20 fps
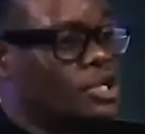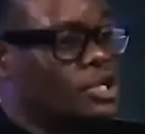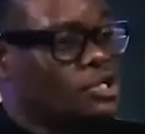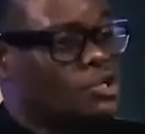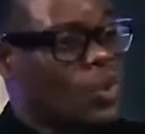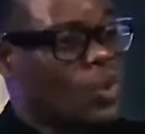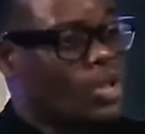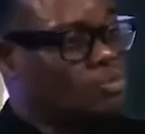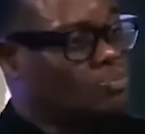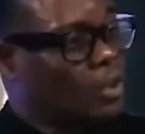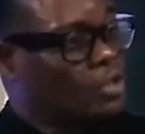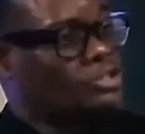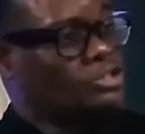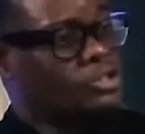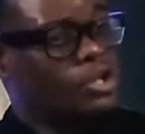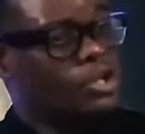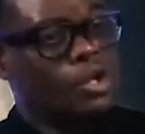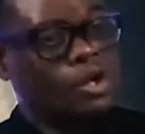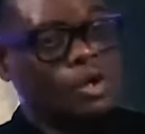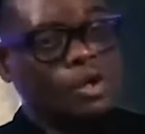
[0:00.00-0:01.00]
you were
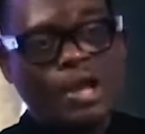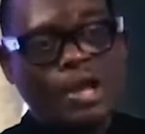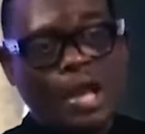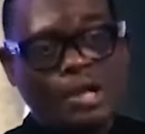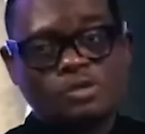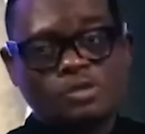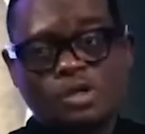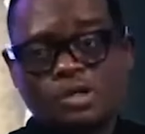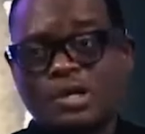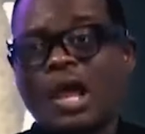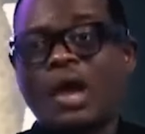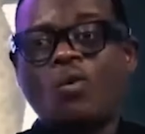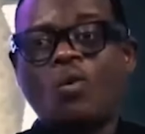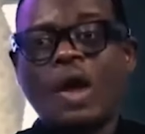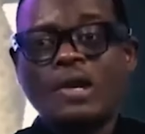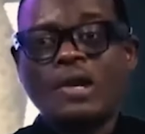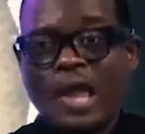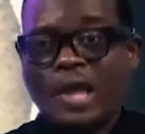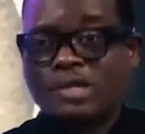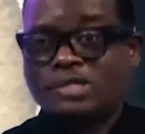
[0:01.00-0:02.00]
expecting that
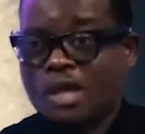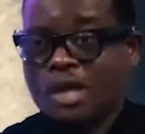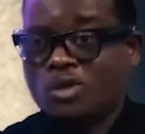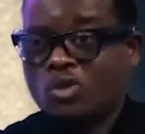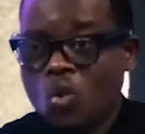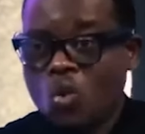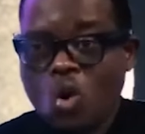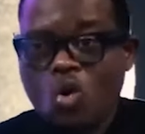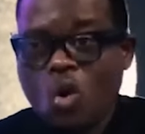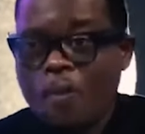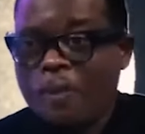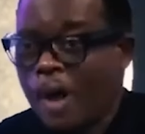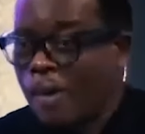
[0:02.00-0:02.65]
one night that you woke up and